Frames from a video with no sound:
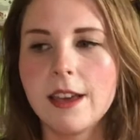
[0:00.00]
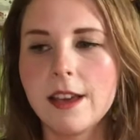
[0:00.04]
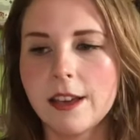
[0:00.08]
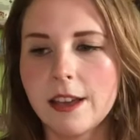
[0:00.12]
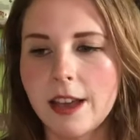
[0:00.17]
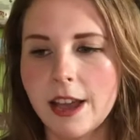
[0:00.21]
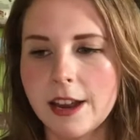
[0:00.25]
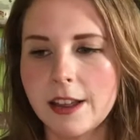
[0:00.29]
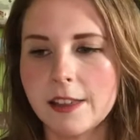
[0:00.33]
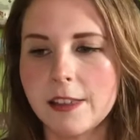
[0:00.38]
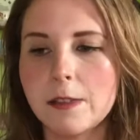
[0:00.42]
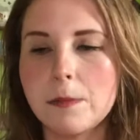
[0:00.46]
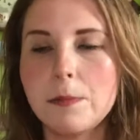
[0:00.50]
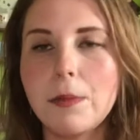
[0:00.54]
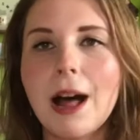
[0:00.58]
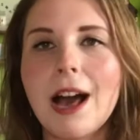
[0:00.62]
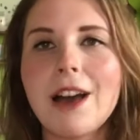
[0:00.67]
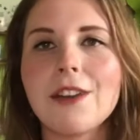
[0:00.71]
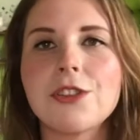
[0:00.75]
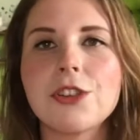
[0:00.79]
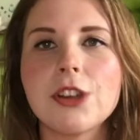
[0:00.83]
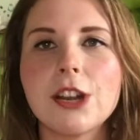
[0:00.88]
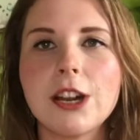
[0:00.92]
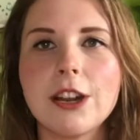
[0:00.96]
kind of
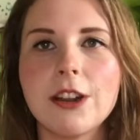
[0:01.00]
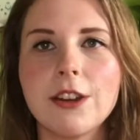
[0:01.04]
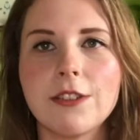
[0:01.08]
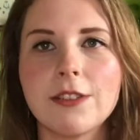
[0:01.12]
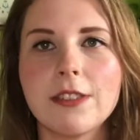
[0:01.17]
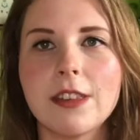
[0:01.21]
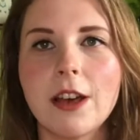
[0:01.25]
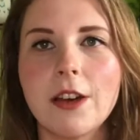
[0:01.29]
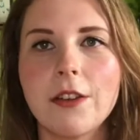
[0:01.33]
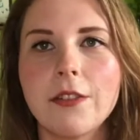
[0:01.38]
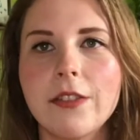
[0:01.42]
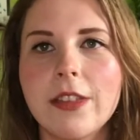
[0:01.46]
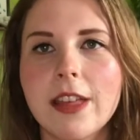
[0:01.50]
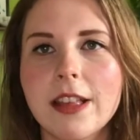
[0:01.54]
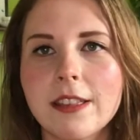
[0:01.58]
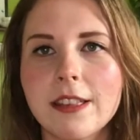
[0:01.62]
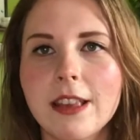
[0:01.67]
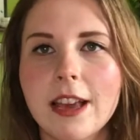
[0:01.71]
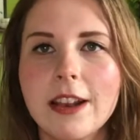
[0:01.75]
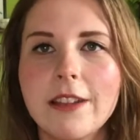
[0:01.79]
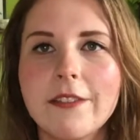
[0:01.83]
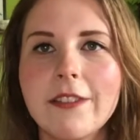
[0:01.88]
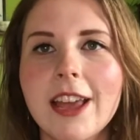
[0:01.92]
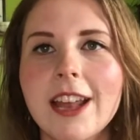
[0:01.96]
splash it at yourself. That's
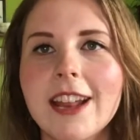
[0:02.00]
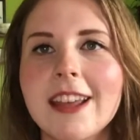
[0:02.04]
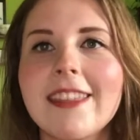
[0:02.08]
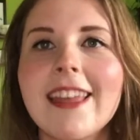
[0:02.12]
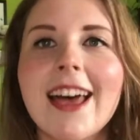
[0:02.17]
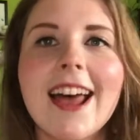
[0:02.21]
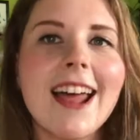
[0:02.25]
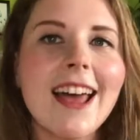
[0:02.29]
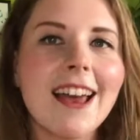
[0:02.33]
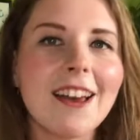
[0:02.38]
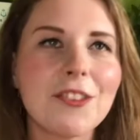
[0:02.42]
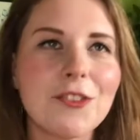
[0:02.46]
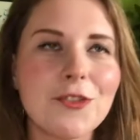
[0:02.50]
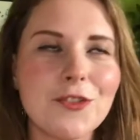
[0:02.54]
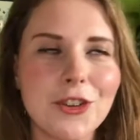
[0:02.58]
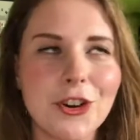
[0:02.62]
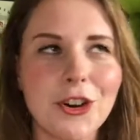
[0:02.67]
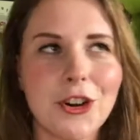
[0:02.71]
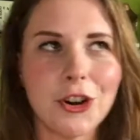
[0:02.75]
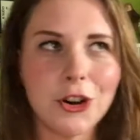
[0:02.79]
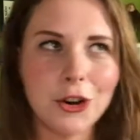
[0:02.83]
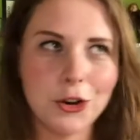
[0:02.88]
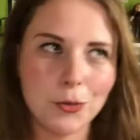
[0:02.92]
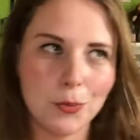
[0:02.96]
kind of getting that extra
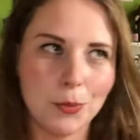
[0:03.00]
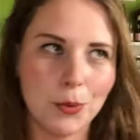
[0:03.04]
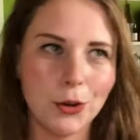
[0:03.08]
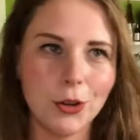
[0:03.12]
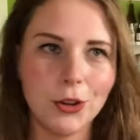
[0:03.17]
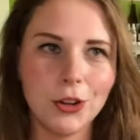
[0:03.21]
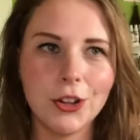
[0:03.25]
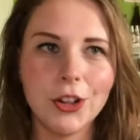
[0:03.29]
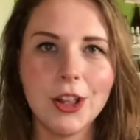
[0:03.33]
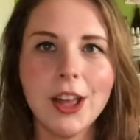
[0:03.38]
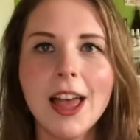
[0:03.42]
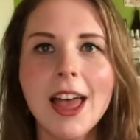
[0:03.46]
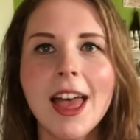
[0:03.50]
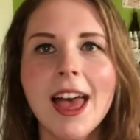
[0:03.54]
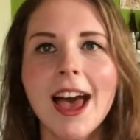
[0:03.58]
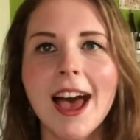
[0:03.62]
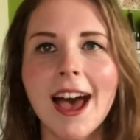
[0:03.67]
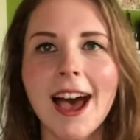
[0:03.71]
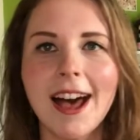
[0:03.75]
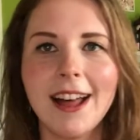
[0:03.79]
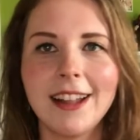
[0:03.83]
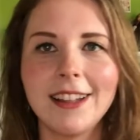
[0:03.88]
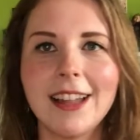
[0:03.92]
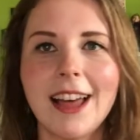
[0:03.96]
herbal
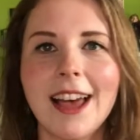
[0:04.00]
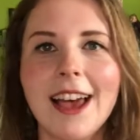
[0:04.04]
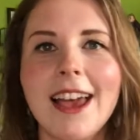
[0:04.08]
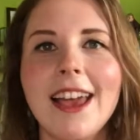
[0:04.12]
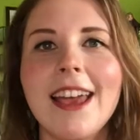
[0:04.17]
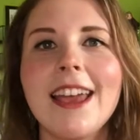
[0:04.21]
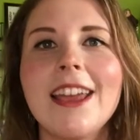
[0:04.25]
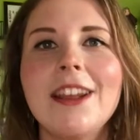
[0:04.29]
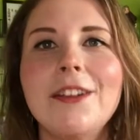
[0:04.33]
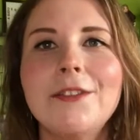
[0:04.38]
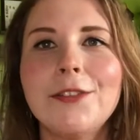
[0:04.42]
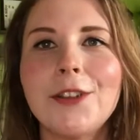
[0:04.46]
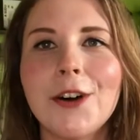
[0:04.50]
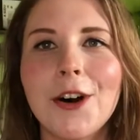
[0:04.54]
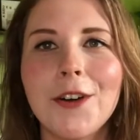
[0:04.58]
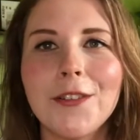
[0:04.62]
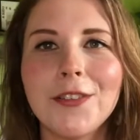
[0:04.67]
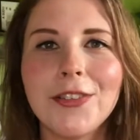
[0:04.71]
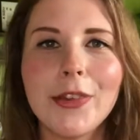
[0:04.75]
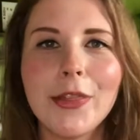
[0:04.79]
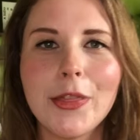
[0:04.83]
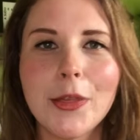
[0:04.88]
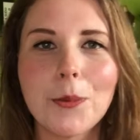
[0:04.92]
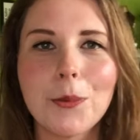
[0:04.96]
ally
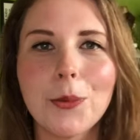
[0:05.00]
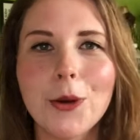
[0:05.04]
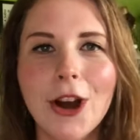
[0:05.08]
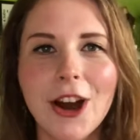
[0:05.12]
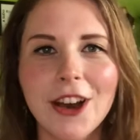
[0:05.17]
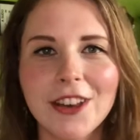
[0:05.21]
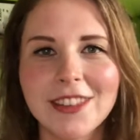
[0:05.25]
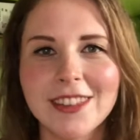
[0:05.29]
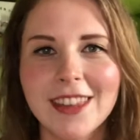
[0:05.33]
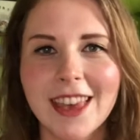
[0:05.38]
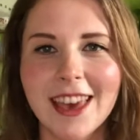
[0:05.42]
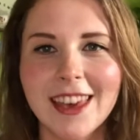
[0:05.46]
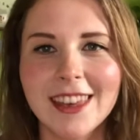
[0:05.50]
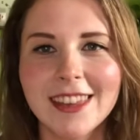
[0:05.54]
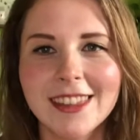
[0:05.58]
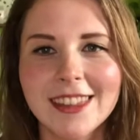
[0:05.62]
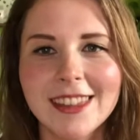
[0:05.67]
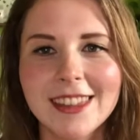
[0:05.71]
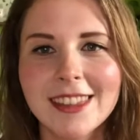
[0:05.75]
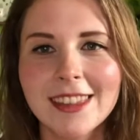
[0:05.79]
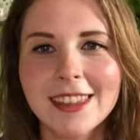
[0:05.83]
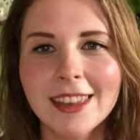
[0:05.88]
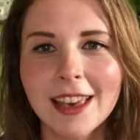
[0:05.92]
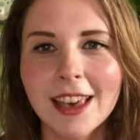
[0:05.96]
involved in the process.
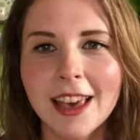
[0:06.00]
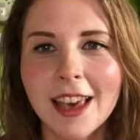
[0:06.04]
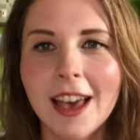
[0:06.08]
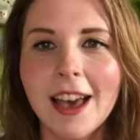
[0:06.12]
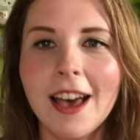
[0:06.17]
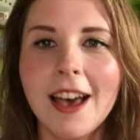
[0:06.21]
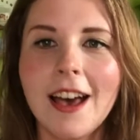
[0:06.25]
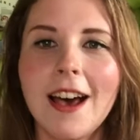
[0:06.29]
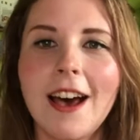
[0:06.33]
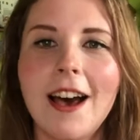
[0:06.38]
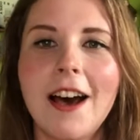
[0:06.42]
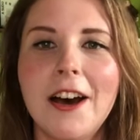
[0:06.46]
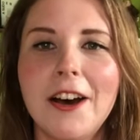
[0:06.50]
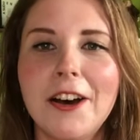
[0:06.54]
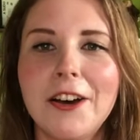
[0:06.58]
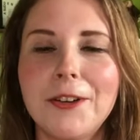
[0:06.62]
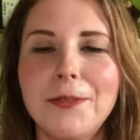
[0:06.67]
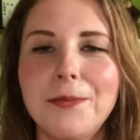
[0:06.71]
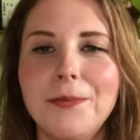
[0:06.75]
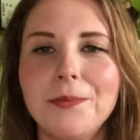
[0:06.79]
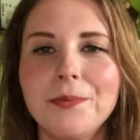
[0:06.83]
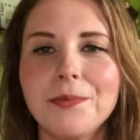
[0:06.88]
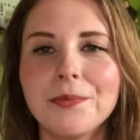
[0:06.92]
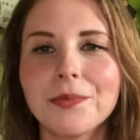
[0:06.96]

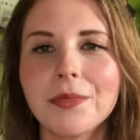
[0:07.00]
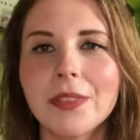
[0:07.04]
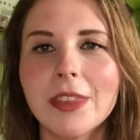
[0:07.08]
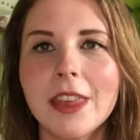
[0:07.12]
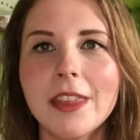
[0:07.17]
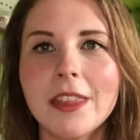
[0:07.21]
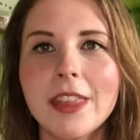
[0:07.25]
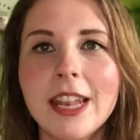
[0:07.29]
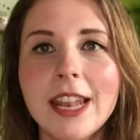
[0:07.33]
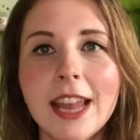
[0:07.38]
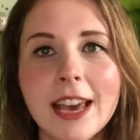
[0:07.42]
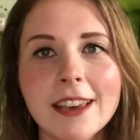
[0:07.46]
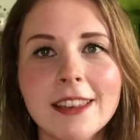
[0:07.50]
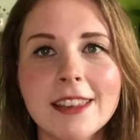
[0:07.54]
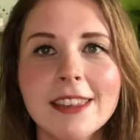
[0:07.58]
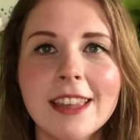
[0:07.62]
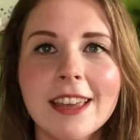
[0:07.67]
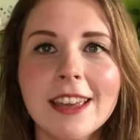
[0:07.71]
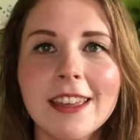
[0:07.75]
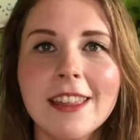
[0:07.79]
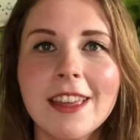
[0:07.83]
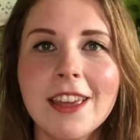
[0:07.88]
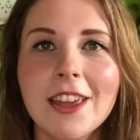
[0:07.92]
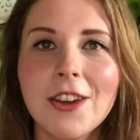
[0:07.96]
The next
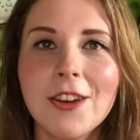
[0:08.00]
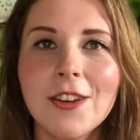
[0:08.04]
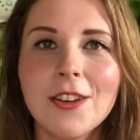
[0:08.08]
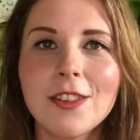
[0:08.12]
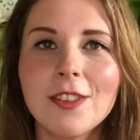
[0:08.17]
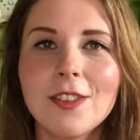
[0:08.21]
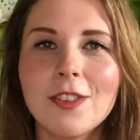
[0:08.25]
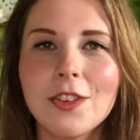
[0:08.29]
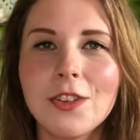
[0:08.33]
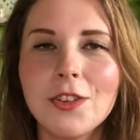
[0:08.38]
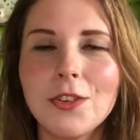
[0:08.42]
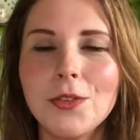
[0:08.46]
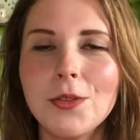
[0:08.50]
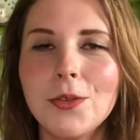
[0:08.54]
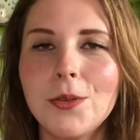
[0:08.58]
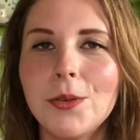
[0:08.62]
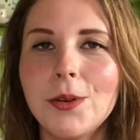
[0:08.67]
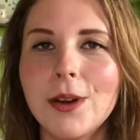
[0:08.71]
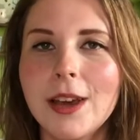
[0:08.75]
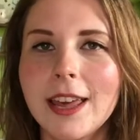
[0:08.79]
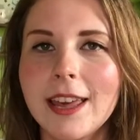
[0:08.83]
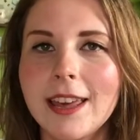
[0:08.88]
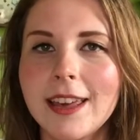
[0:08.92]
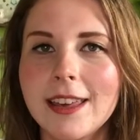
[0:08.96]
thing that you can do
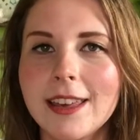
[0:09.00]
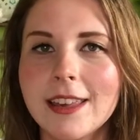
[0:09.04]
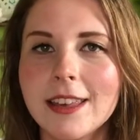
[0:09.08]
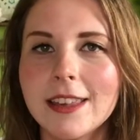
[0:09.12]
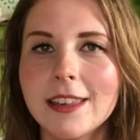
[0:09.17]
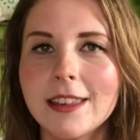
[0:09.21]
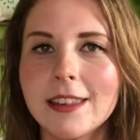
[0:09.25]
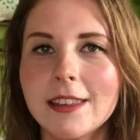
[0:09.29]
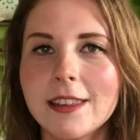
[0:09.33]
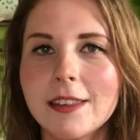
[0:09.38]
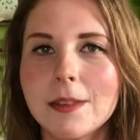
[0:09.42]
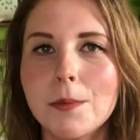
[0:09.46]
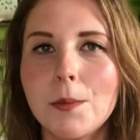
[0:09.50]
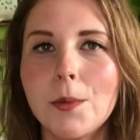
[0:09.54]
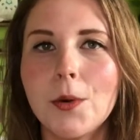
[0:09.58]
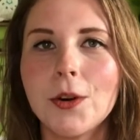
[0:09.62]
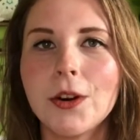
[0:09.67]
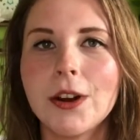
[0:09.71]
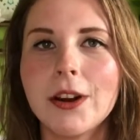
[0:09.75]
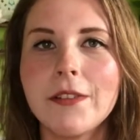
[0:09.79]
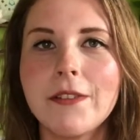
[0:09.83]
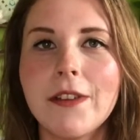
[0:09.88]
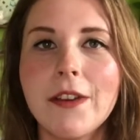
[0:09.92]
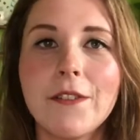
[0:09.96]
is
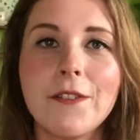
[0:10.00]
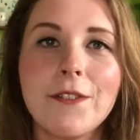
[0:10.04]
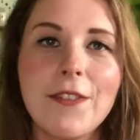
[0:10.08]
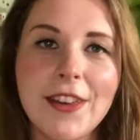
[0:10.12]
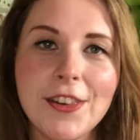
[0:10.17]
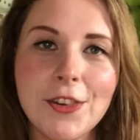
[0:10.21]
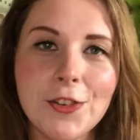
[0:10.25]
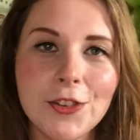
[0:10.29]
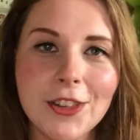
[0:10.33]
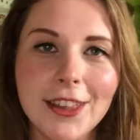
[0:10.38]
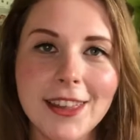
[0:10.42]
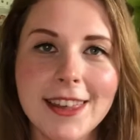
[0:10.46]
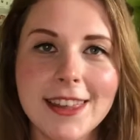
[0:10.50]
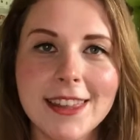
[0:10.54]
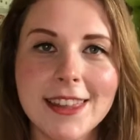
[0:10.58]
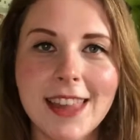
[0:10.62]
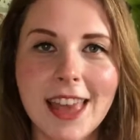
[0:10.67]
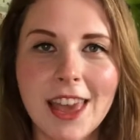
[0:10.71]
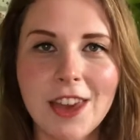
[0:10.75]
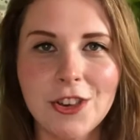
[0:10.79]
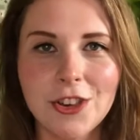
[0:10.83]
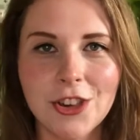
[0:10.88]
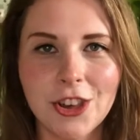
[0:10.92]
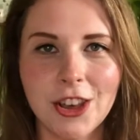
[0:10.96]
more of a
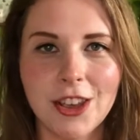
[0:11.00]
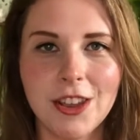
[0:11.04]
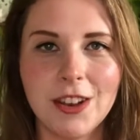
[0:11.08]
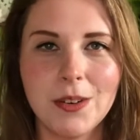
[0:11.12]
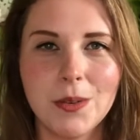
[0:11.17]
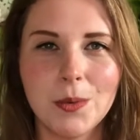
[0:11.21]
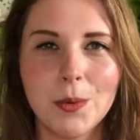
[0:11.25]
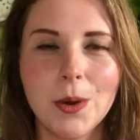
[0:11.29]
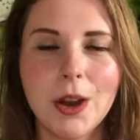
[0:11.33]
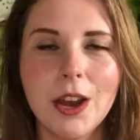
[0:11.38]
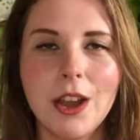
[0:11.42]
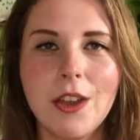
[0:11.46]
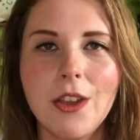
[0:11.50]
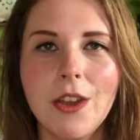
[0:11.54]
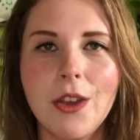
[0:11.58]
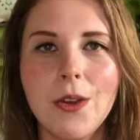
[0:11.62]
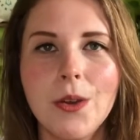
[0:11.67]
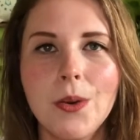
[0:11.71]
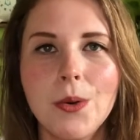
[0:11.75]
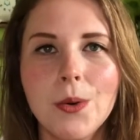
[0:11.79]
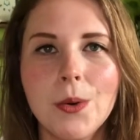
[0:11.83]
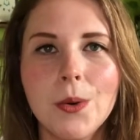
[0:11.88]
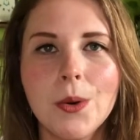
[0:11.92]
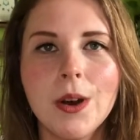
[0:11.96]
visualization, where
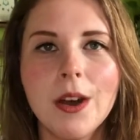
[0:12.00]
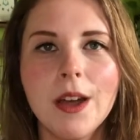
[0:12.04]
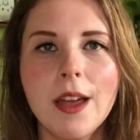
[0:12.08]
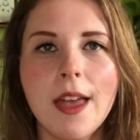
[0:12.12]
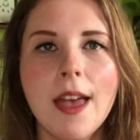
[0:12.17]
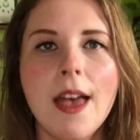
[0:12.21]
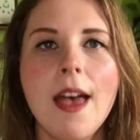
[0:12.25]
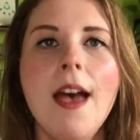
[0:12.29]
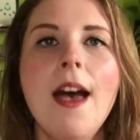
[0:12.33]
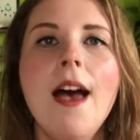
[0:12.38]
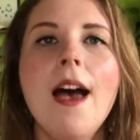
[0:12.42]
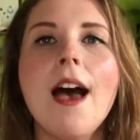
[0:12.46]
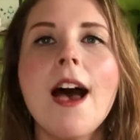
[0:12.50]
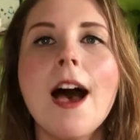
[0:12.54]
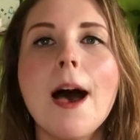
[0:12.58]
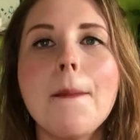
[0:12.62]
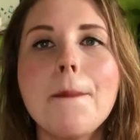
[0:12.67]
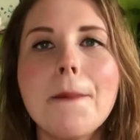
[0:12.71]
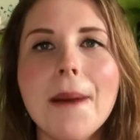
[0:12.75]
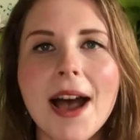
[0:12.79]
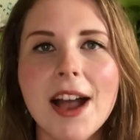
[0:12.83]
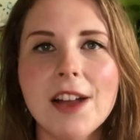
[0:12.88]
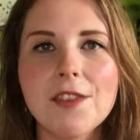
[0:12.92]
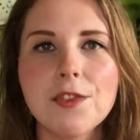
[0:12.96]
you
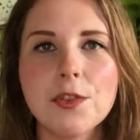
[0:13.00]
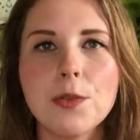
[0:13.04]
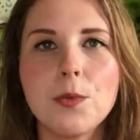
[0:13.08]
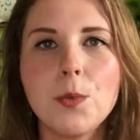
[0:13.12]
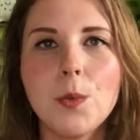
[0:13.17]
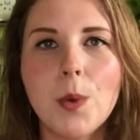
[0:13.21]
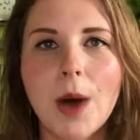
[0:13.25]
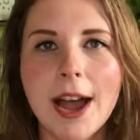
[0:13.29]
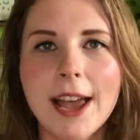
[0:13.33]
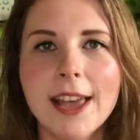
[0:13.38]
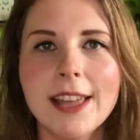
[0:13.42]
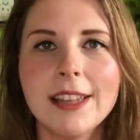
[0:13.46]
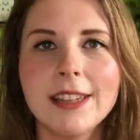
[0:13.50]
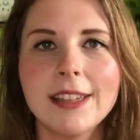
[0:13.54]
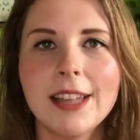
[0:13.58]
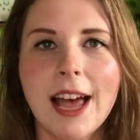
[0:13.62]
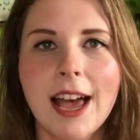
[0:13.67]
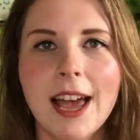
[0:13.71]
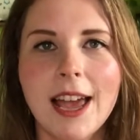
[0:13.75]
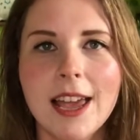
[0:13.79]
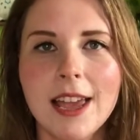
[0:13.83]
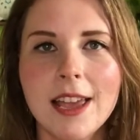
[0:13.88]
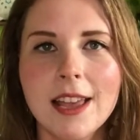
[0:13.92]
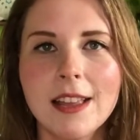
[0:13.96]
imagine white
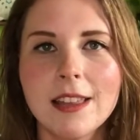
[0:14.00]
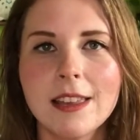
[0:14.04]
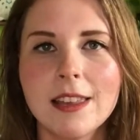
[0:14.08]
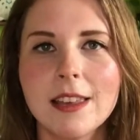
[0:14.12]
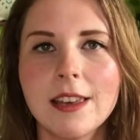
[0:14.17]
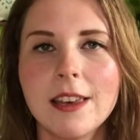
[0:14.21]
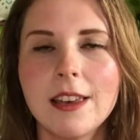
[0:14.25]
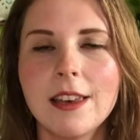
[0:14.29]
light